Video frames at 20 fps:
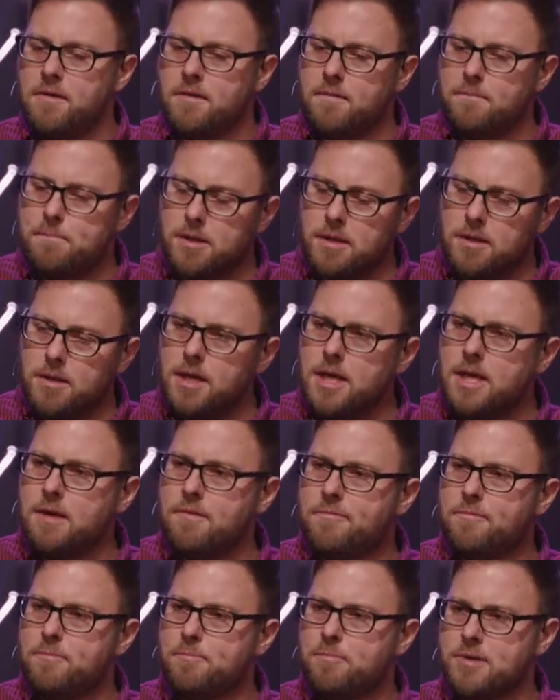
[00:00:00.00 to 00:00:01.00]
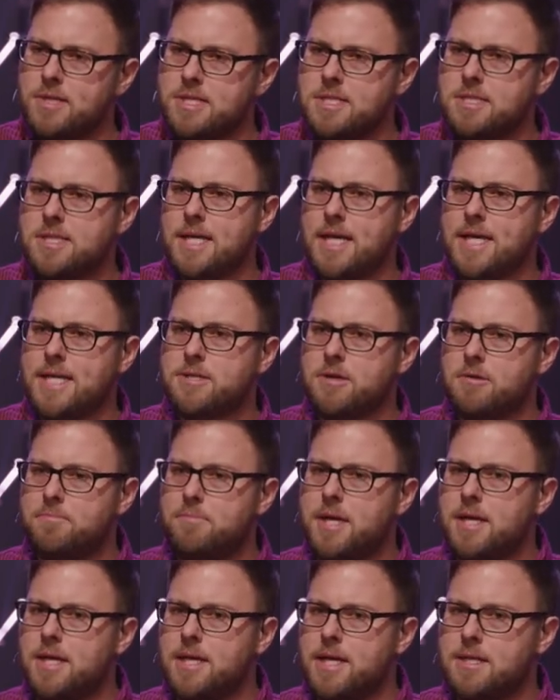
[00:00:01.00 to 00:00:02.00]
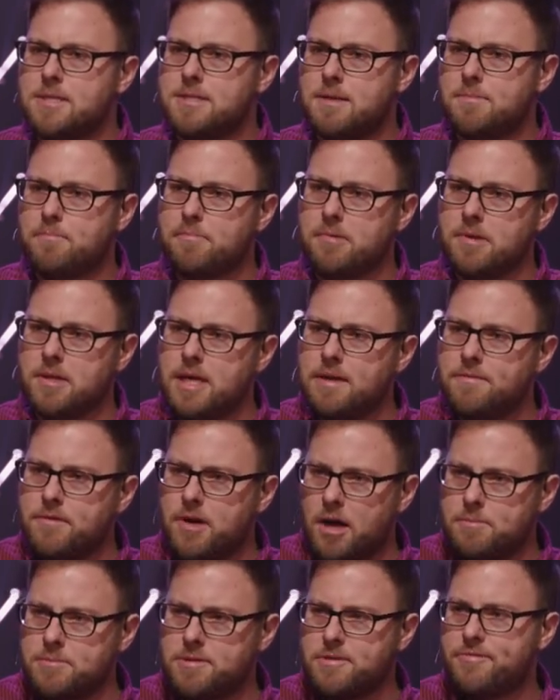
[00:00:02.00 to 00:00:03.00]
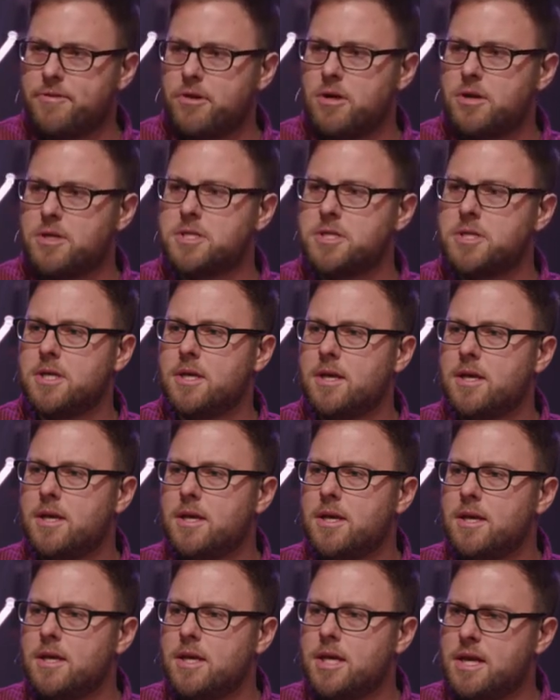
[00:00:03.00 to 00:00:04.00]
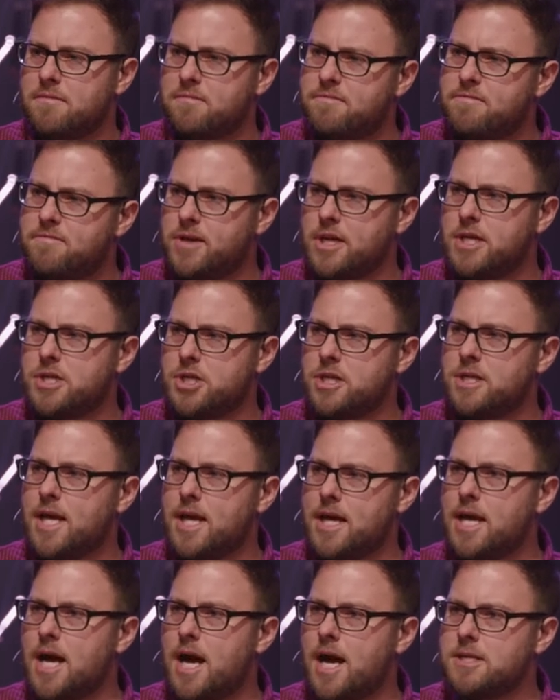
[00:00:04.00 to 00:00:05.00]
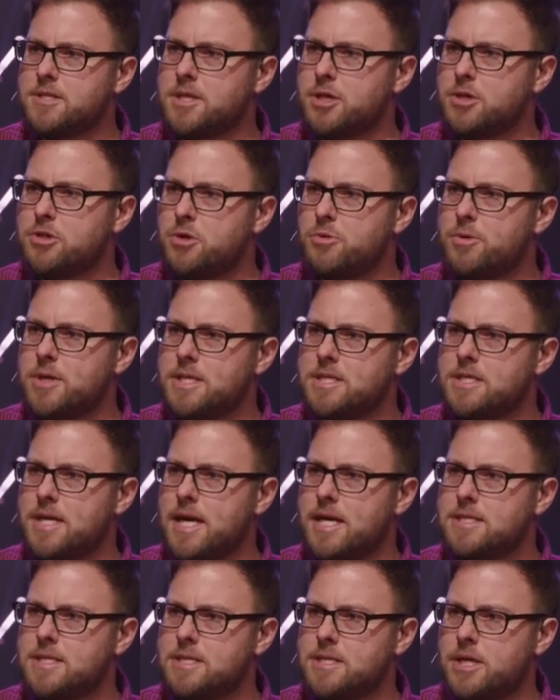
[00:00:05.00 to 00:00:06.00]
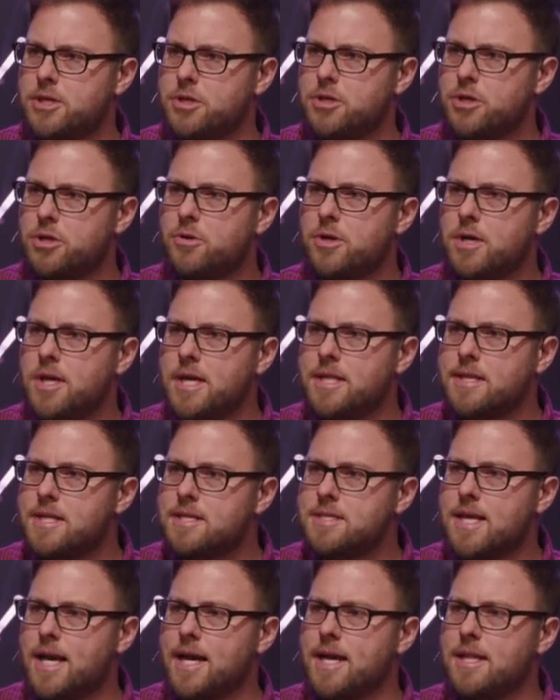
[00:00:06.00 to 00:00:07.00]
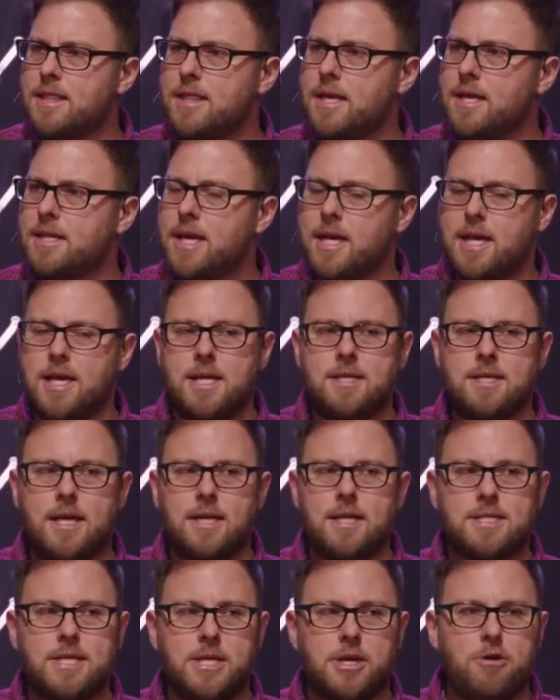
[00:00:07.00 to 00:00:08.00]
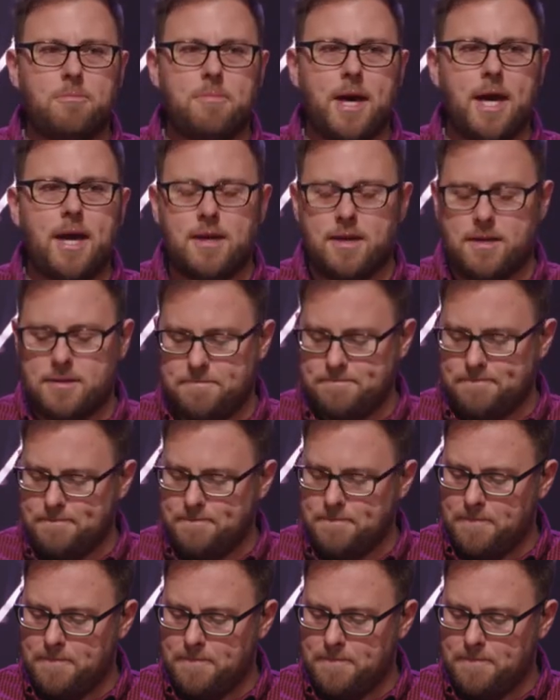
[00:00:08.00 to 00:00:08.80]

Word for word: belief precedes obedience, belief comes first, conviction that God's going to do what he says he's going to do. The second thing that he did is he obeyed.